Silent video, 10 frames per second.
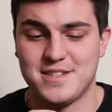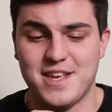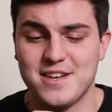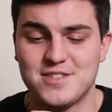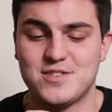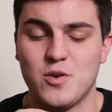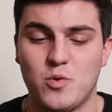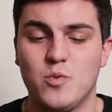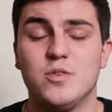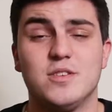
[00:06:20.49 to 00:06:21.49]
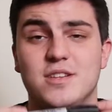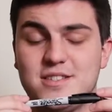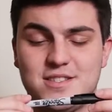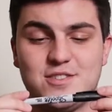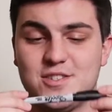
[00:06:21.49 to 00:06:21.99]
That is so cool.
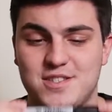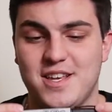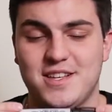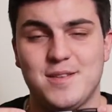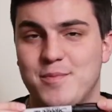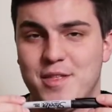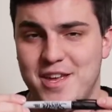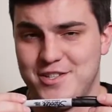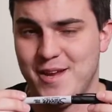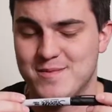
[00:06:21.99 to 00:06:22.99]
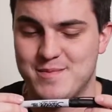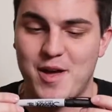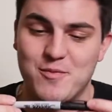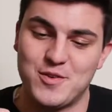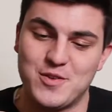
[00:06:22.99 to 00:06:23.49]
It's just like something that James
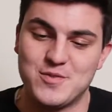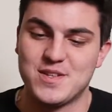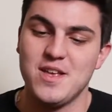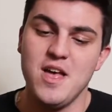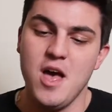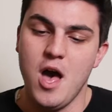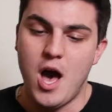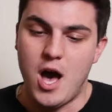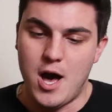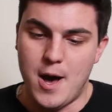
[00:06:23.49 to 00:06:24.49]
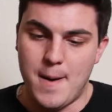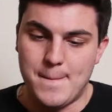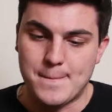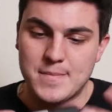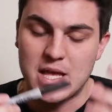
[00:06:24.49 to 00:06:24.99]
Bond would use.
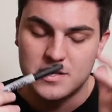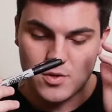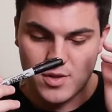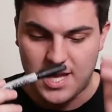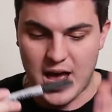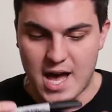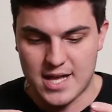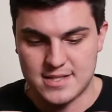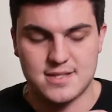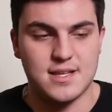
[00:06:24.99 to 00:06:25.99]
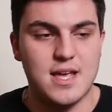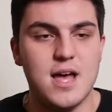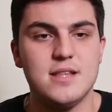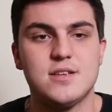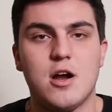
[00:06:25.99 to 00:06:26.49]
So the
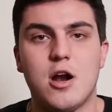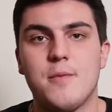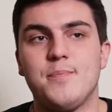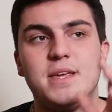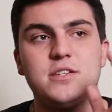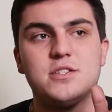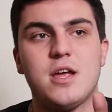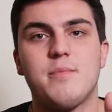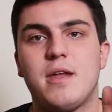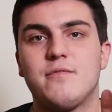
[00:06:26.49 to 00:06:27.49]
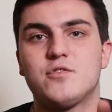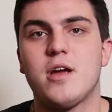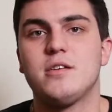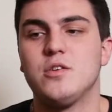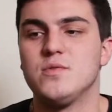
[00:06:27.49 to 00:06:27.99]
cons are, each time that I've tried
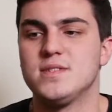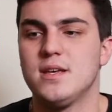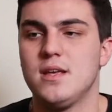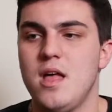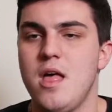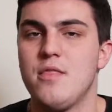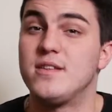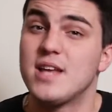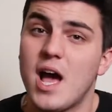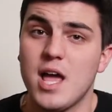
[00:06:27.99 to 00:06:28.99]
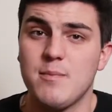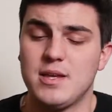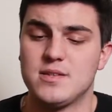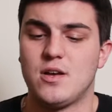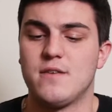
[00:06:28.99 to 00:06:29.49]
to use it, the timing
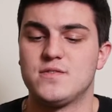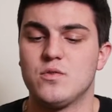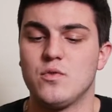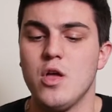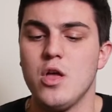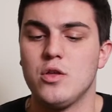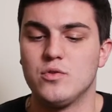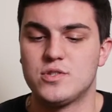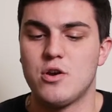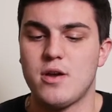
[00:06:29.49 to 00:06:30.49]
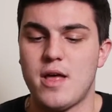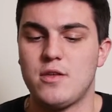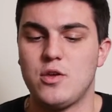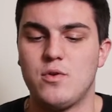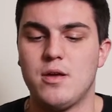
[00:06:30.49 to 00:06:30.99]
is off. So you'll turn on the
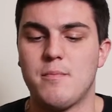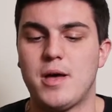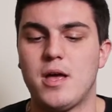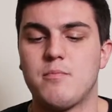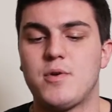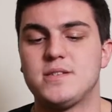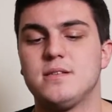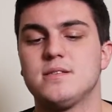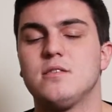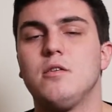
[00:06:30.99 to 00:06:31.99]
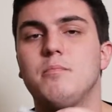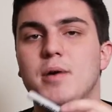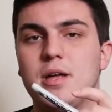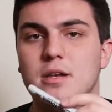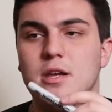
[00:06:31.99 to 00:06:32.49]
unit by pressing this little
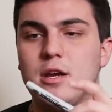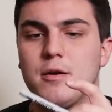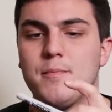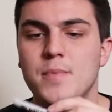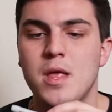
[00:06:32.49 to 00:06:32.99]
button here.